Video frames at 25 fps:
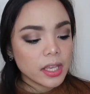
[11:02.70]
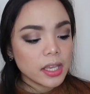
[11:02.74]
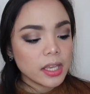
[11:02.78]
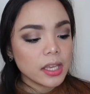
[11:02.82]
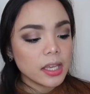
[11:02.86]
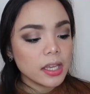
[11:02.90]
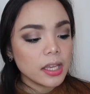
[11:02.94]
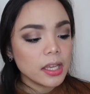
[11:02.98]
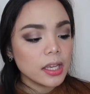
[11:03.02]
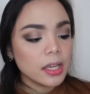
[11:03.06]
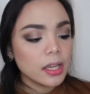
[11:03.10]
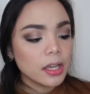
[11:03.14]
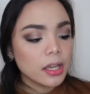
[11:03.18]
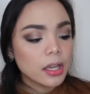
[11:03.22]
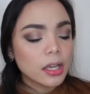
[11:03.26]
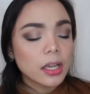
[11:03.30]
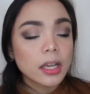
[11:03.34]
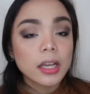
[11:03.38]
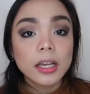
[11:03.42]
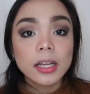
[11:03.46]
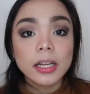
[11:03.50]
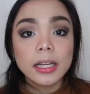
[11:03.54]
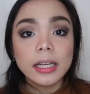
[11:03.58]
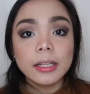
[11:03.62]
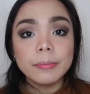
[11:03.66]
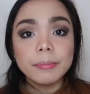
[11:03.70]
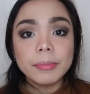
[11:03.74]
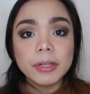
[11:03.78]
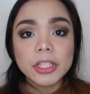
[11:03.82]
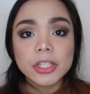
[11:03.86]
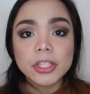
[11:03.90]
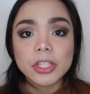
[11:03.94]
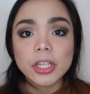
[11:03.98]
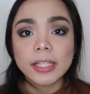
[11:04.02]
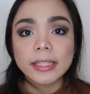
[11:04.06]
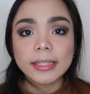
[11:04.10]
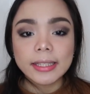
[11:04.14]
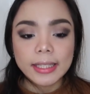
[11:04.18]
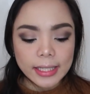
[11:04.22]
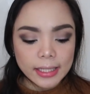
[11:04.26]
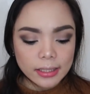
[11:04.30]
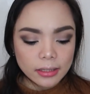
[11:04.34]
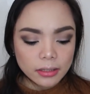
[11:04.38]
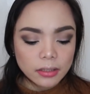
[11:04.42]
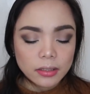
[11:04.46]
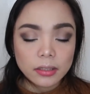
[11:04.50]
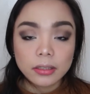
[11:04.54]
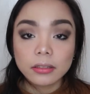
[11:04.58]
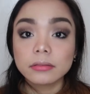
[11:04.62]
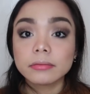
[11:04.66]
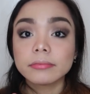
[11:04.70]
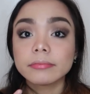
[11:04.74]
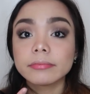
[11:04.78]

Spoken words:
the lip and cheek tint.